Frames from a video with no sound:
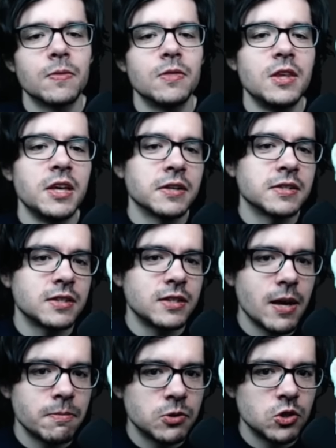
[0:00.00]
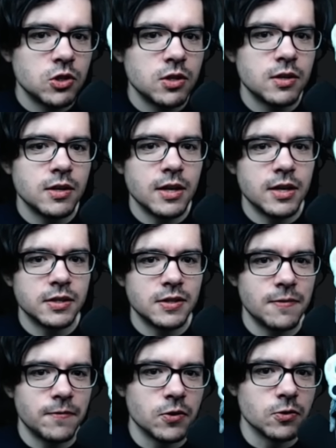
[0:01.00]
The exception is
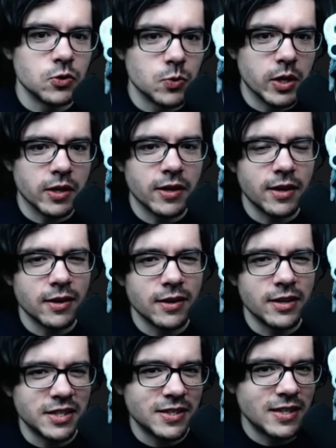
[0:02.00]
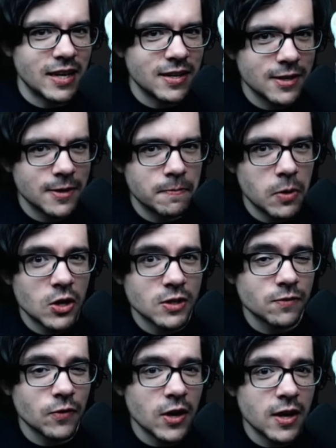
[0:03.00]
if you're doing like an ascended boss
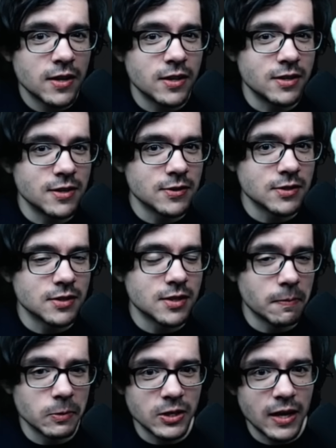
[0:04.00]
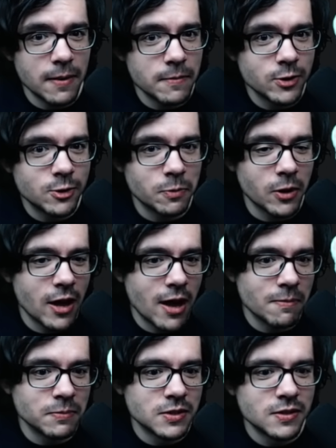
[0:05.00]
fight that deals double damage,
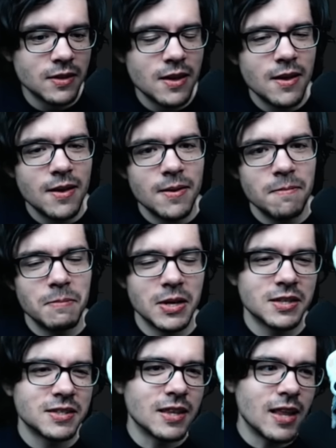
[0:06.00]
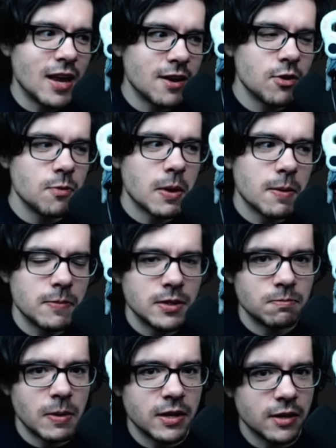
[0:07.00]
perhaps, because then you might be
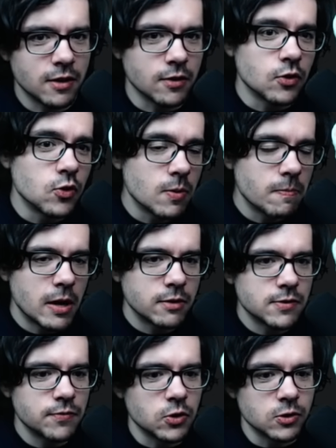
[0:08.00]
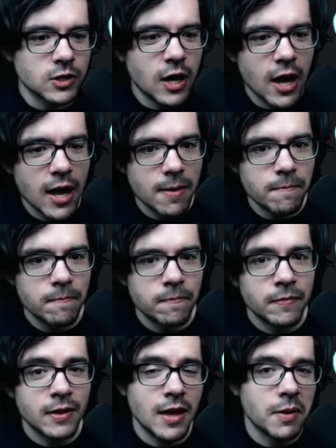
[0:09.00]
spending a good amount of your time
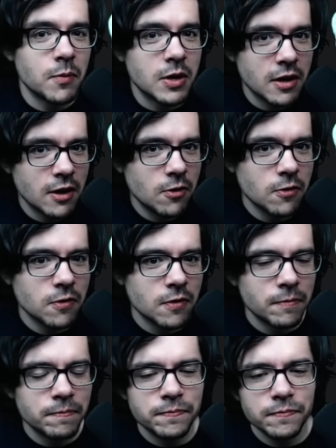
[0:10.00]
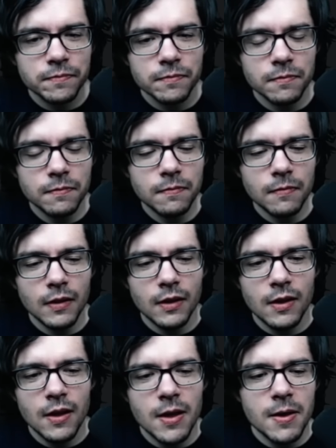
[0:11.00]
at 1 health.
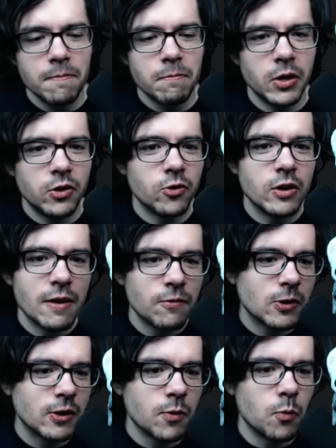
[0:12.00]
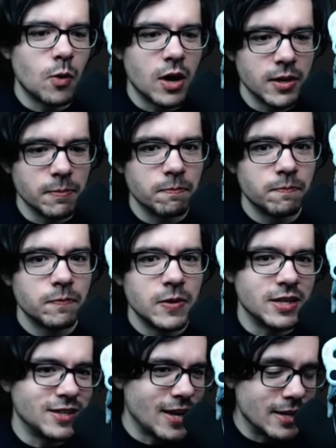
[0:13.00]
But you're never going to want to
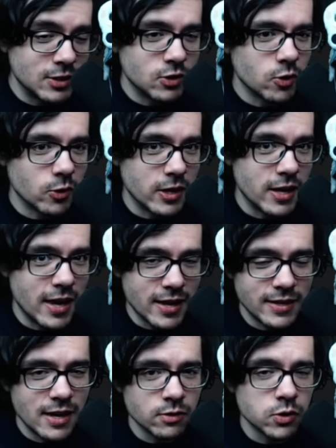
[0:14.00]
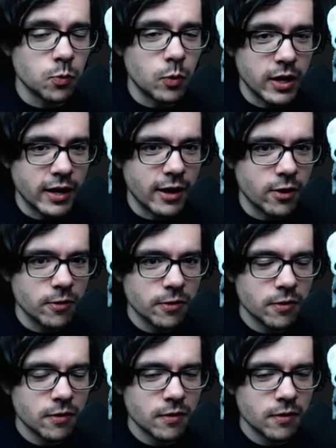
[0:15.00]
intentionally get down to 1 health